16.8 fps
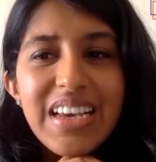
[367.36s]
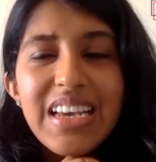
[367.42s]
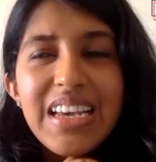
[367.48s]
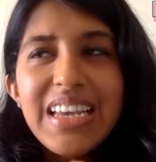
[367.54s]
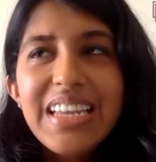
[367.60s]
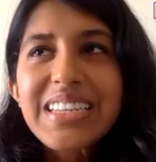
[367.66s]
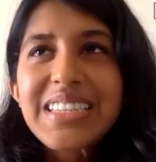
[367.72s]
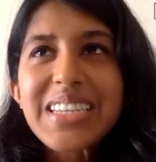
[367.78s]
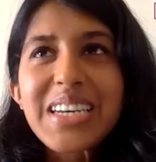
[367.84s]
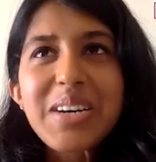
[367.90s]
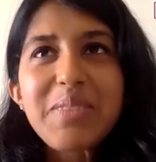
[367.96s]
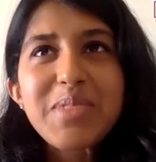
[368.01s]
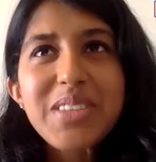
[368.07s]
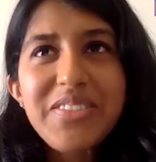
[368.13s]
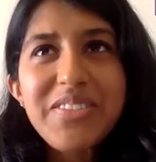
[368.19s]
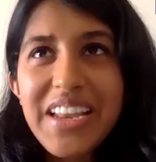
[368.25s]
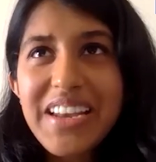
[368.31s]
In
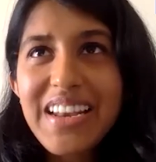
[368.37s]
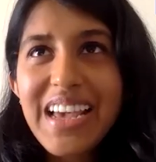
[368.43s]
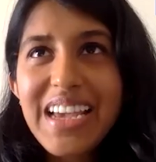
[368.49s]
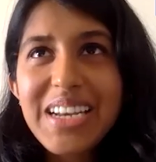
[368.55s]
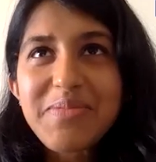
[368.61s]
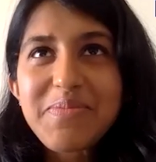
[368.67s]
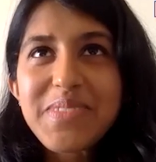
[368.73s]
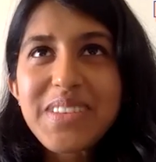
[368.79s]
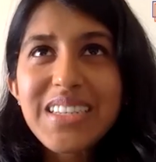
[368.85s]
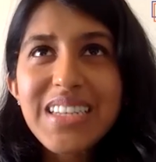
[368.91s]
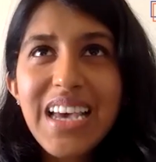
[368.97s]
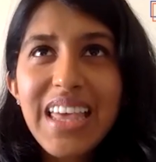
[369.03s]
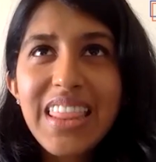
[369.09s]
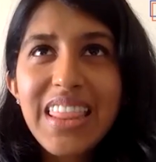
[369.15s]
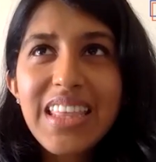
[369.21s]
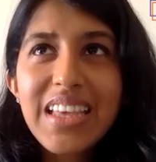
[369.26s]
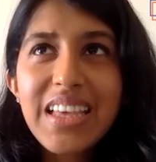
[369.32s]
terms of enlightenment,
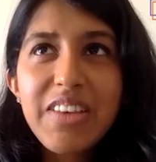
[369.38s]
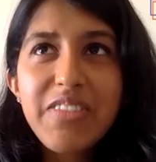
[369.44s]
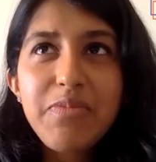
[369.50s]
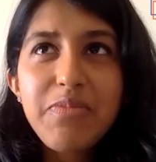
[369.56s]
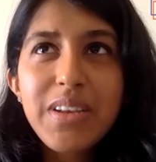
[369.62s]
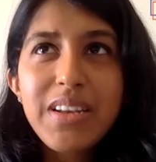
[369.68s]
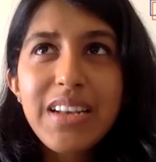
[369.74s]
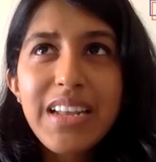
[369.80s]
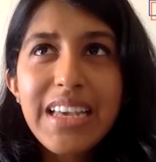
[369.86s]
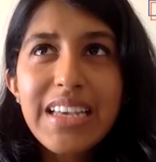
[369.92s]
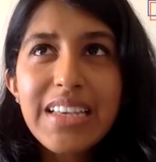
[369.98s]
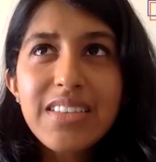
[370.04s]
I think I've been like